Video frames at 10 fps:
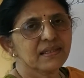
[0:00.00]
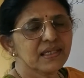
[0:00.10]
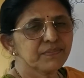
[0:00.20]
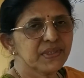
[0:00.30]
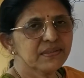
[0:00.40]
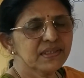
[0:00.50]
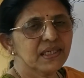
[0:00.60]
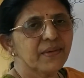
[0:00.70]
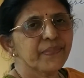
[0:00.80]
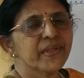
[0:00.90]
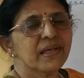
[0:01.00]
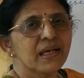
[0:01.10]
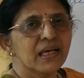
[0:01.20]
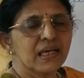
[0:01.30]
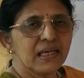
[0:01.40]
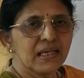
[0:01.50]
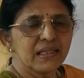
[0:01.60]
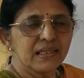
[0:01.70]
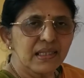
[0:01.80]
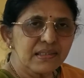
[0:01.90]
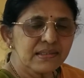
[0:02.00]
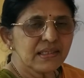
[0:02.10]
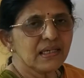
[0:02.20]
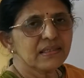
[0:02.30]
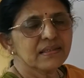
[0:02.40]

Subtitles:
That means this